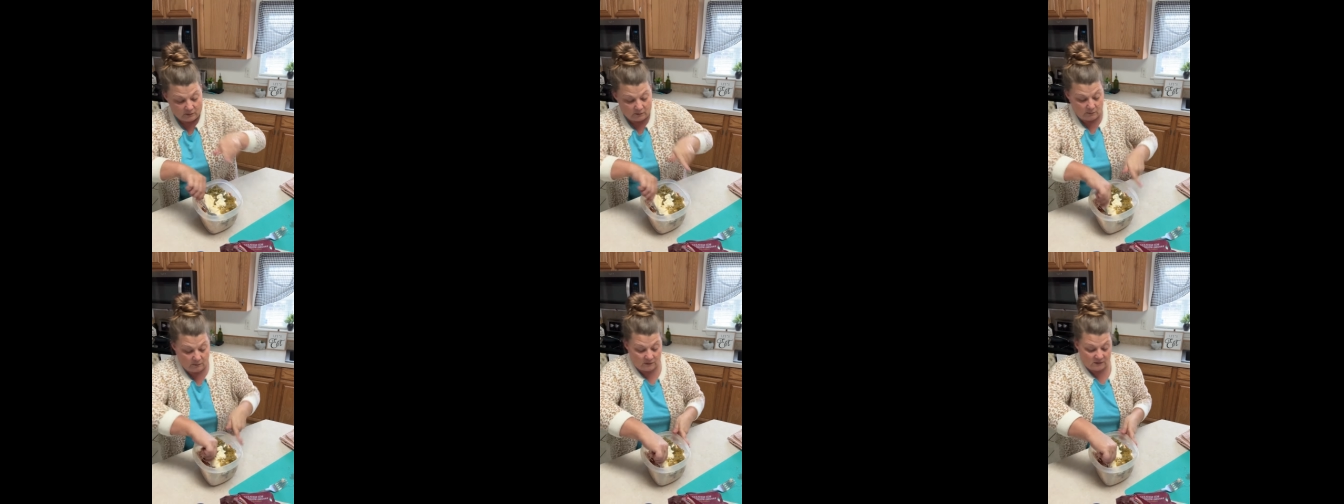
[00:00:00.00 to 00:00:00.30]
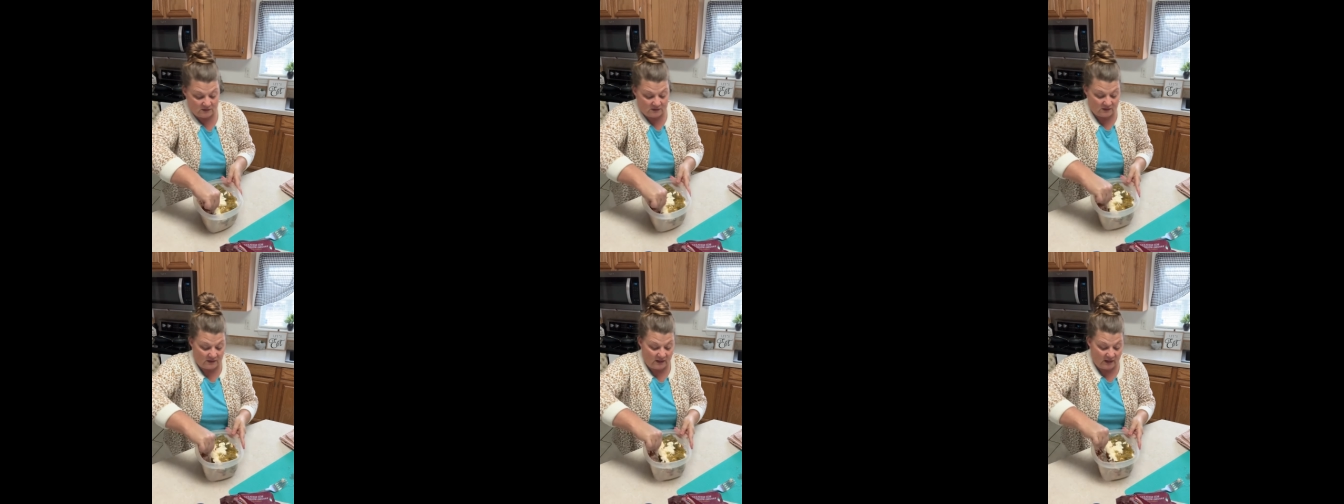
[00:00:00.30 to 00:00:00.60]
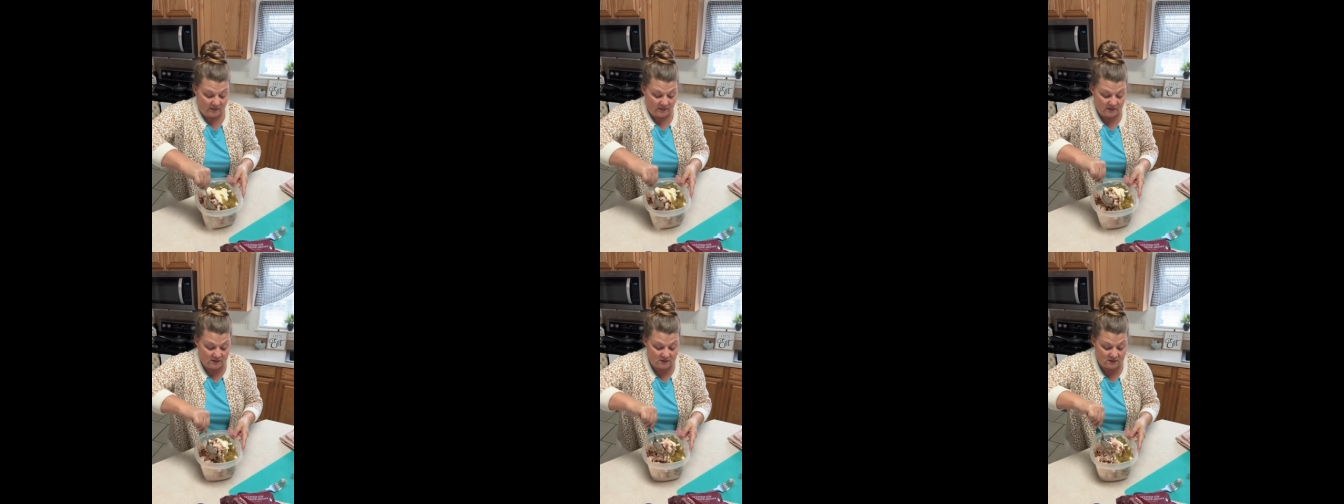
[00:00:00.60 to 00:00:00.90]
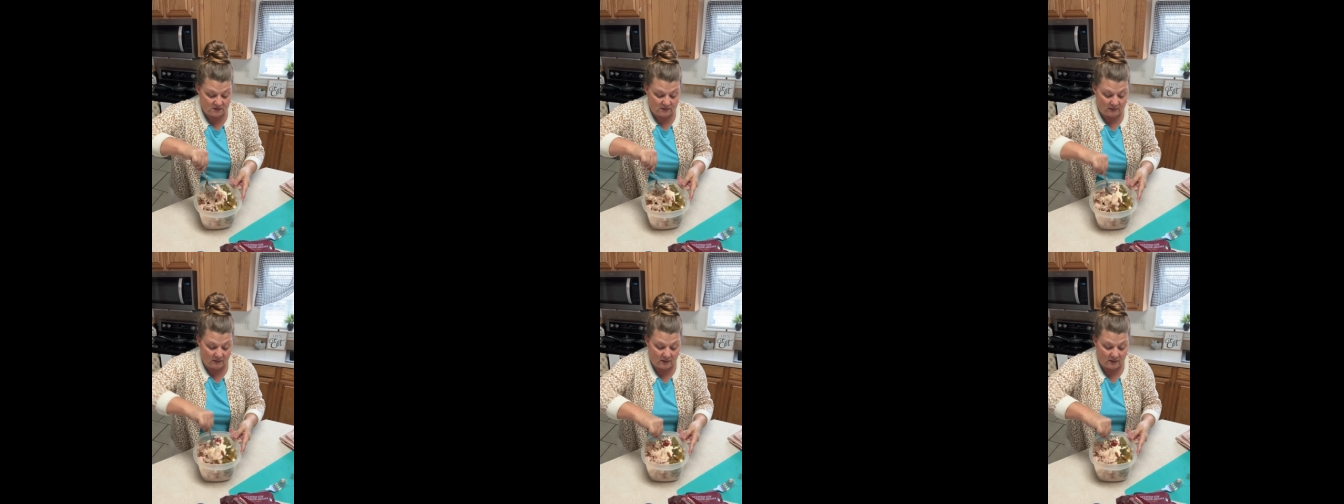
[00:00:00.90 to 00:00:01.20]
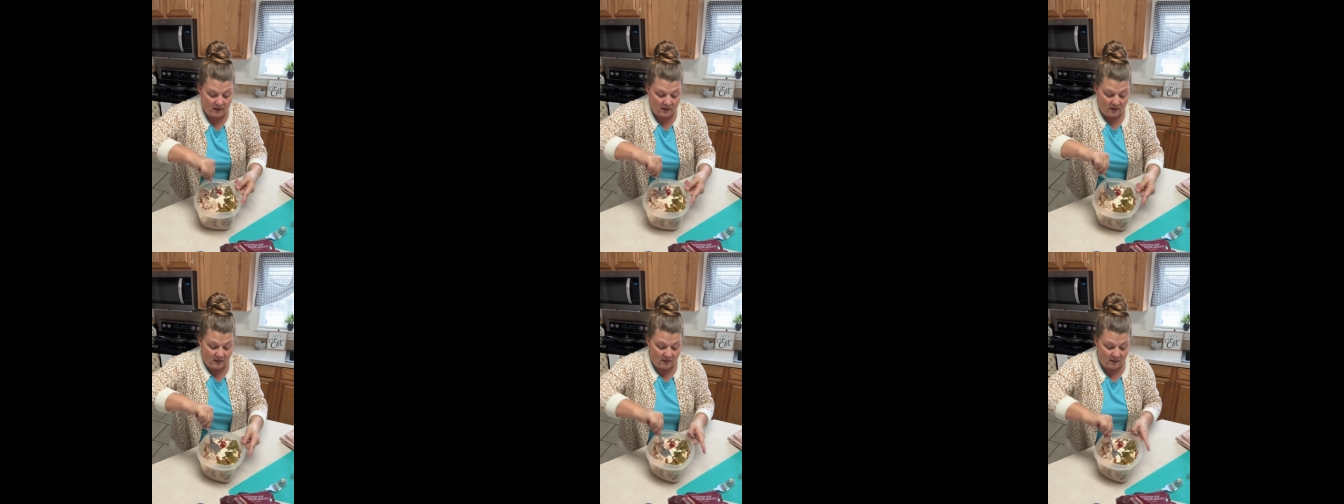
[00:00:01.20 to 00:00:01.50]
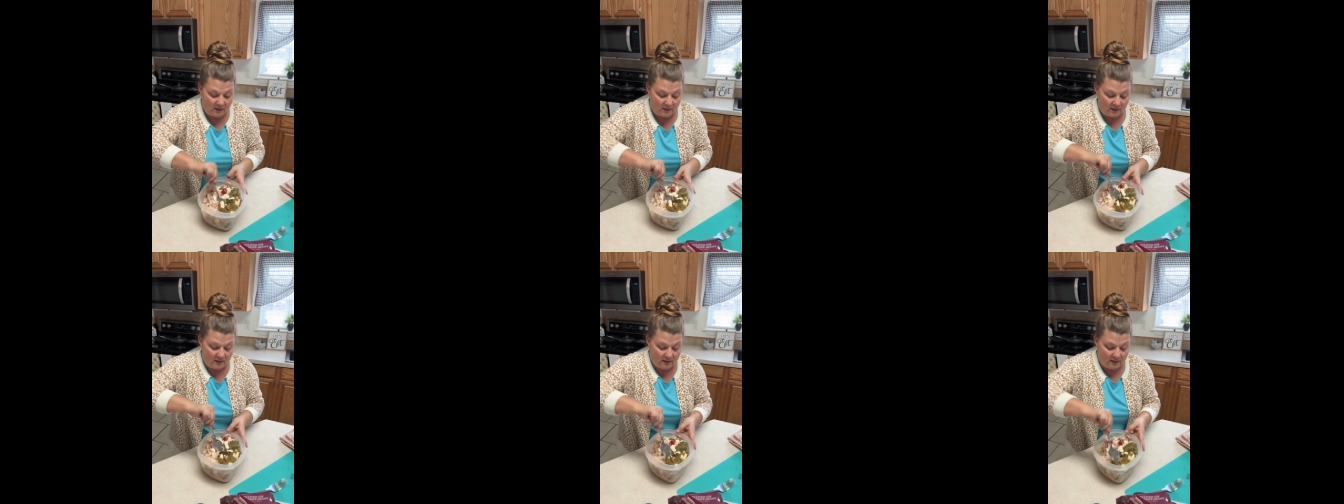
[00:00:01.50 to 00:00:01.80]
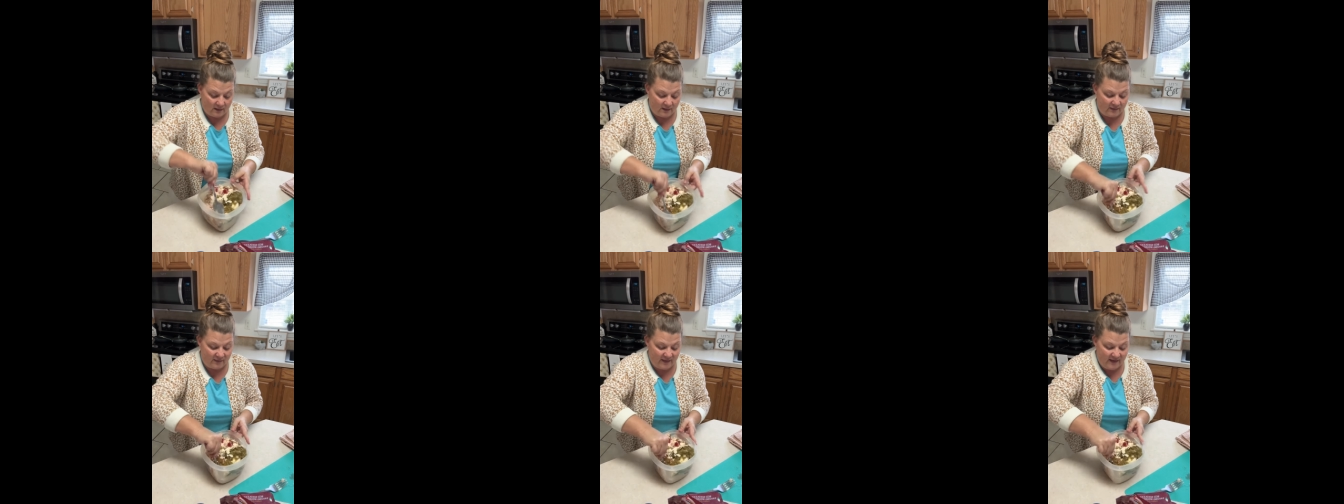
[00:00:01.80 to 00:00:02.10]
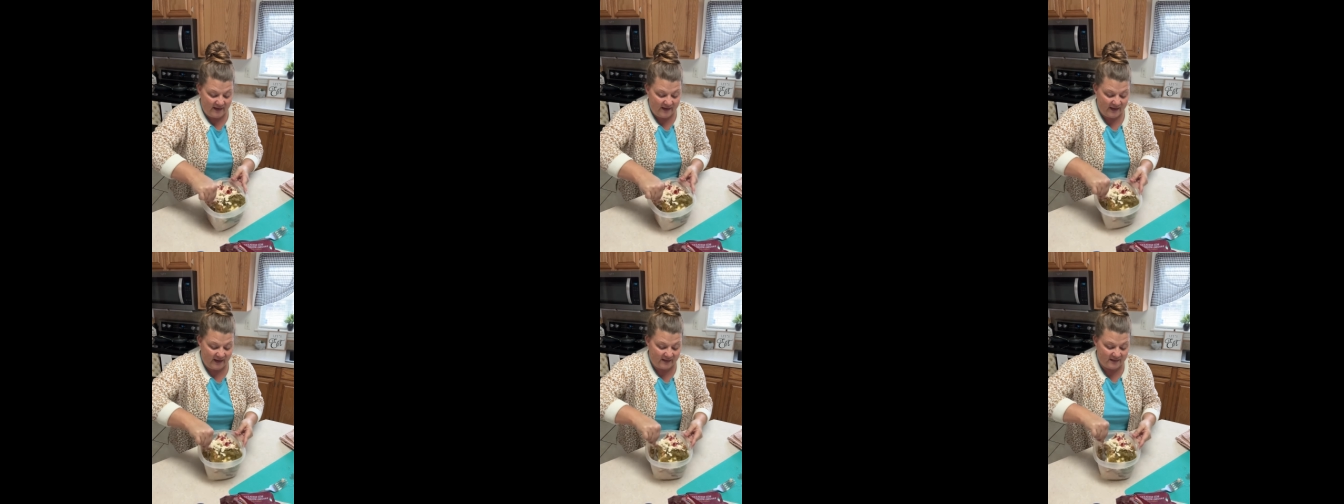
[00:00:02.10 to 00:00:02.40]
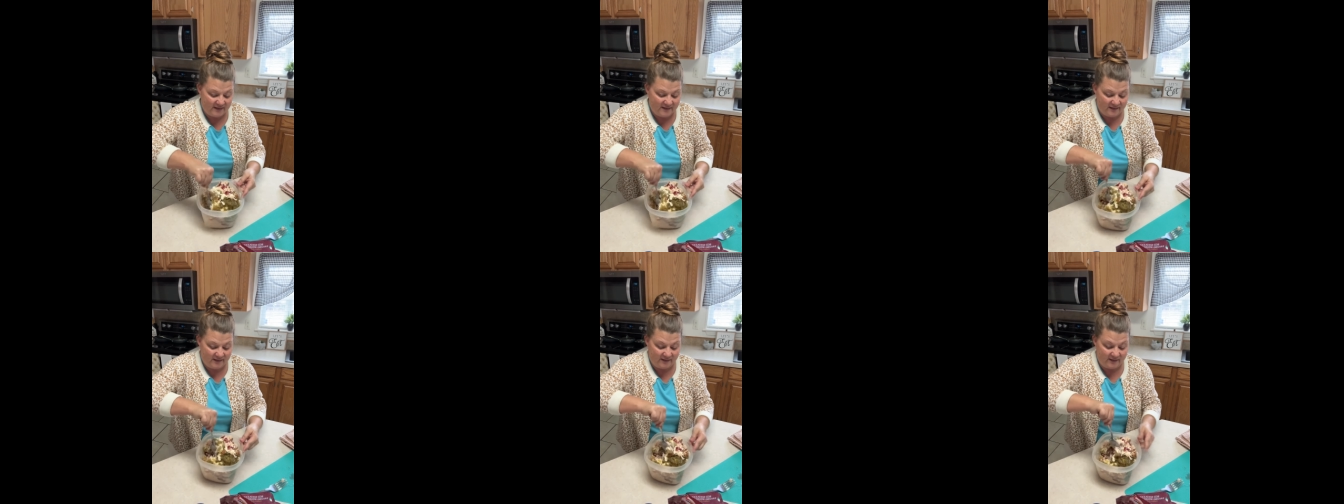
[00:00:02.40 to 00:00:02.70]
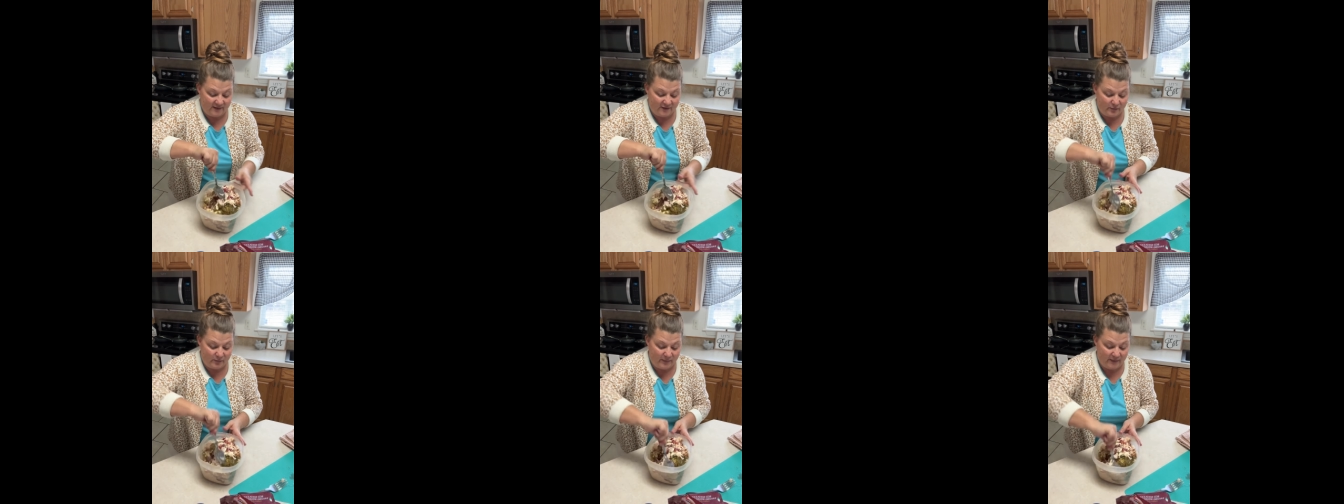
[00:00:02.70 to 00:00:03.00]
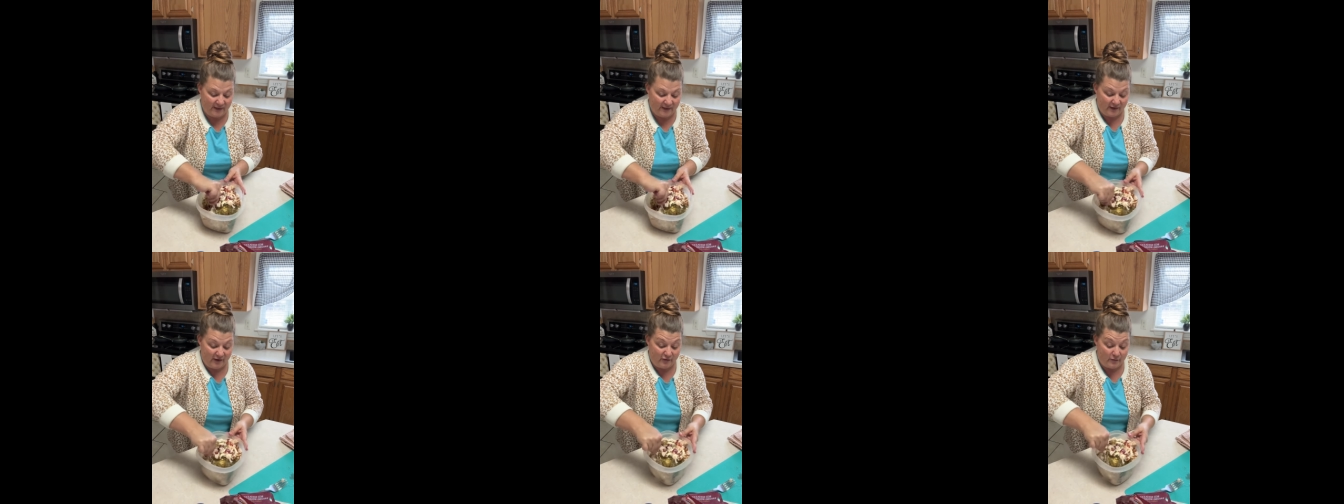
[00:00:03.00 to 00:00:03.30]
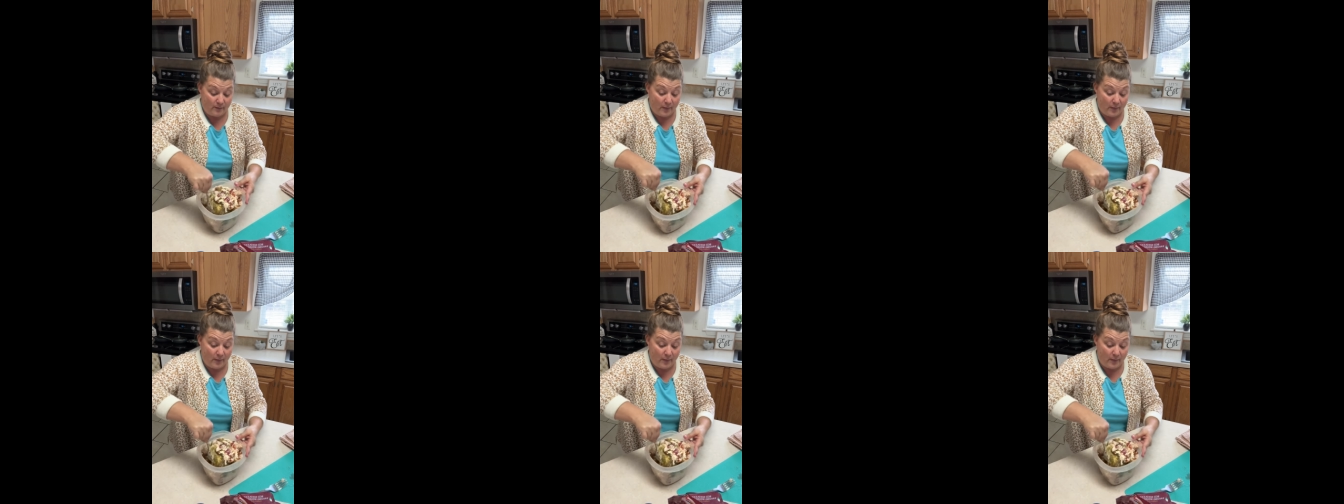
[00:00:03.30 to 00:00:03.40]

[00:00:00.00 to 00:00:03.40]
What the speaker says: See how this is. I think I didn't get a big enough